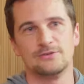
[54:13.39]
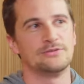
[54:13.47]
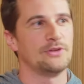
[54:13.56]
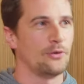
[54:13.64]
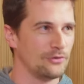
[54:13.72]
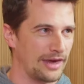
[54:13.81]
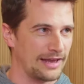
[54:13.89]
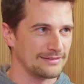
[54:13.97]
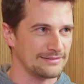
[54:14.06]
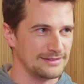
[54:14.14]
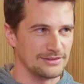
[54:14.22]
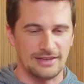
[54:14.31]
You know that
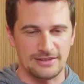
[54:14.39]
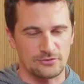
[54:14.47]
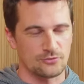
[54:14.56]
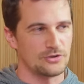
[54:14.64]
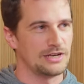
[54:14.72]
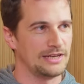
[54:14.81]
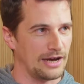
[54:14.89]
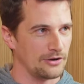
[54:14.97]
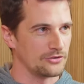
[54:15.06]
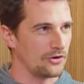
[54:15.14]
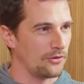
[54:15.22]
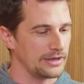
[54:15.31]
you know that's really
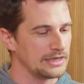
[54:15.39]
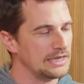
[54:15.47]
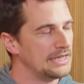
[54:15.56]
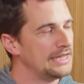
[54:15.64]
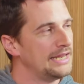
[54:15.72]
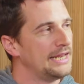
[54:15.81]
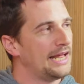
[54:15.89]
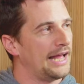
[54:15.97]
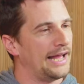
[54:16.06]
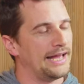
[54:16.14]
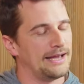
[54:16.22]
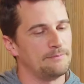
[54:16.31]
outgoing.
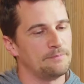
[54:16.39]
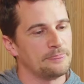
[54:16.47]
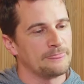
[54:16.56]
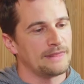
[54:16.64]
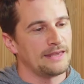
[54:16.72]
Um,